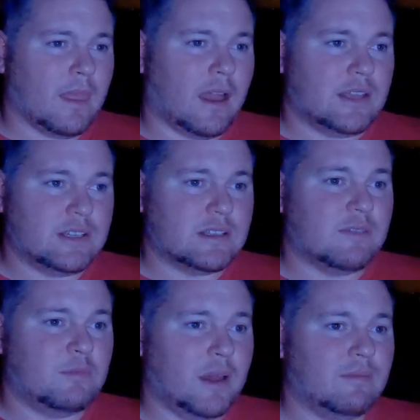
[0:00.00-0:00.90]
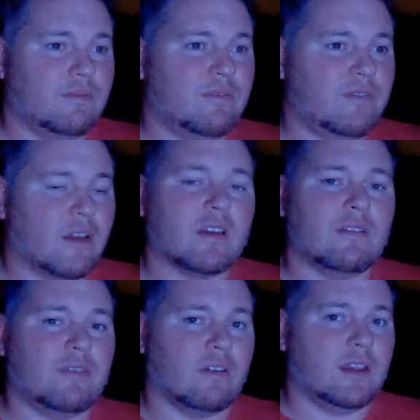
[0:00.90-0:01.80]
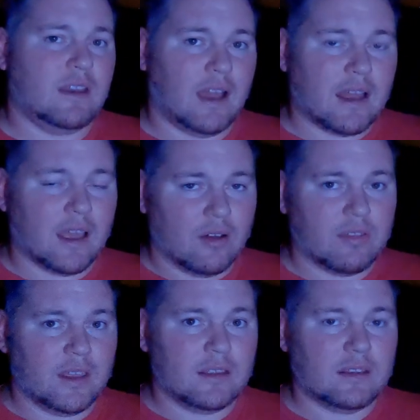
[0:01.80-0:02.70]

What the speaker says: I just have been very not healthy,